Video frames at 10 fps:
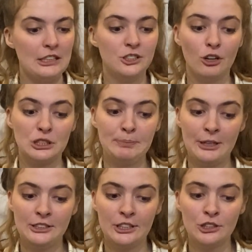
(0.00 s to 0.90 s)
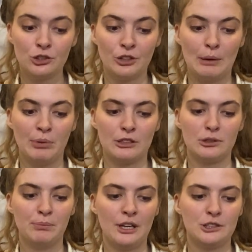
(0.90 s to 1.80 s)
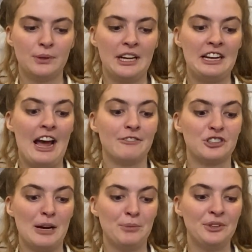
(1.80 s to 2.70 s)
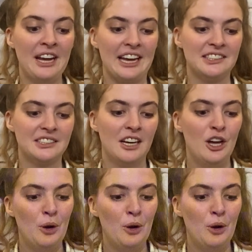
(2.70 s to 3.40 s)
So spirits you control get +1/+1 and have trample and haste.